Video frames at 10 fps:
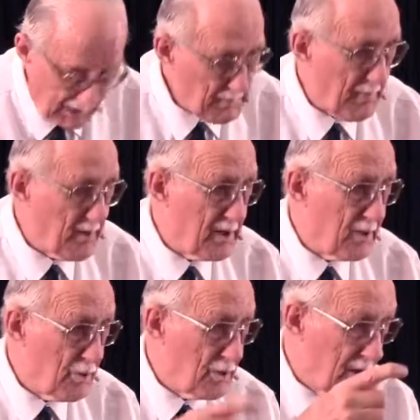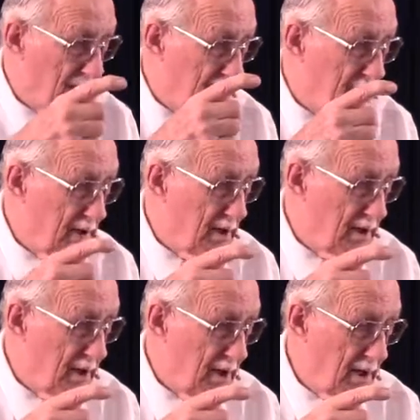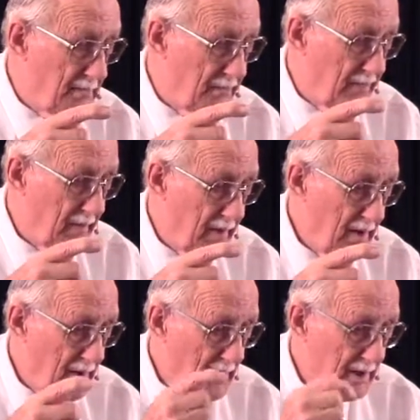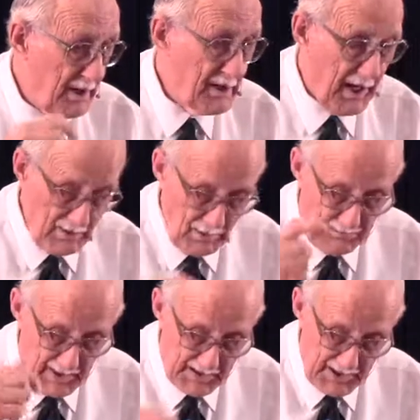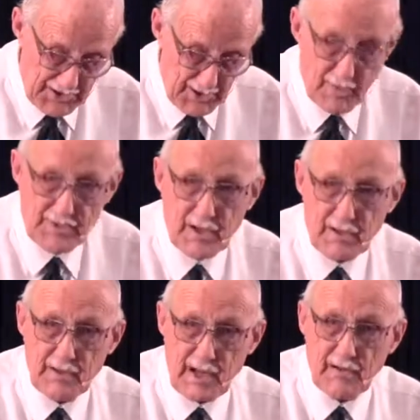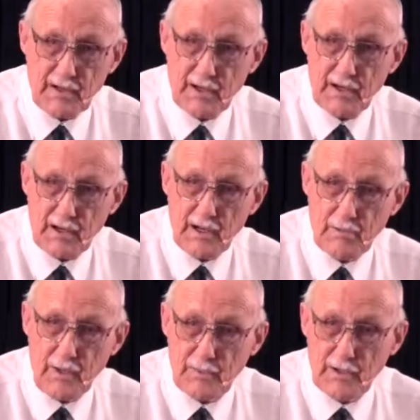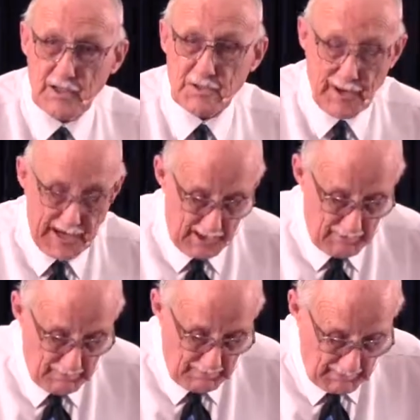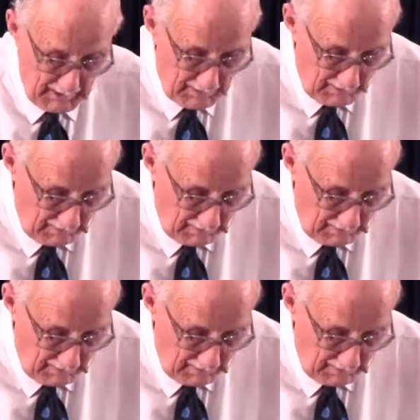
If you look them up on Google and on the internet, you'll find these terms there and people explaining them